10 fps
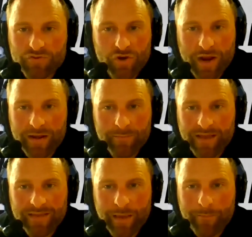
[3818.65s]
try to
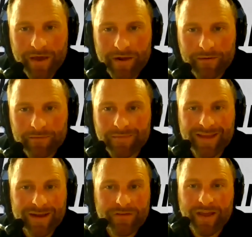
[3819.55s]
make that better
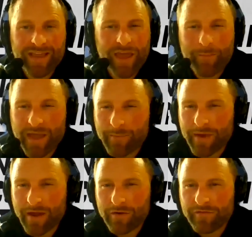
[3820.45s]
and if i can't make it
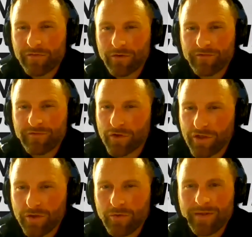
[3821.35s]
better for for
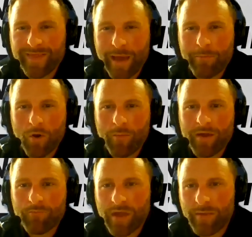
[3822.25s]
you in that
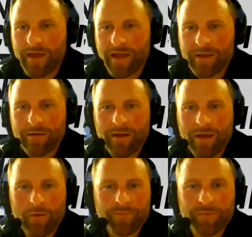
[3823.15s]
moment maybe i can
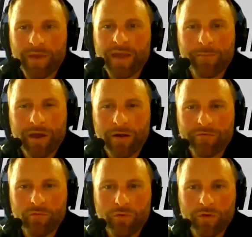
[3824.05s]
help to make it better
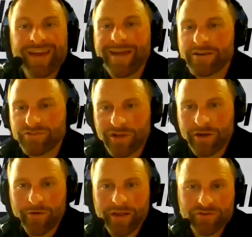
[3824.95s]
for that next
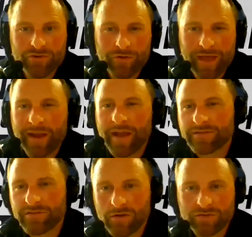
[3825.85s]
generation or that
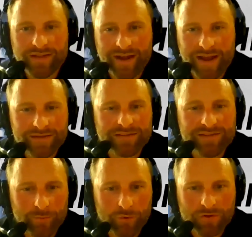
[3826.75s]
next coach that has a
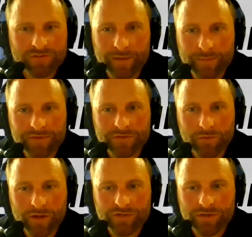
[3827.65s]
similar type
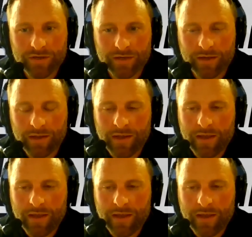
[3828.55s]
situation and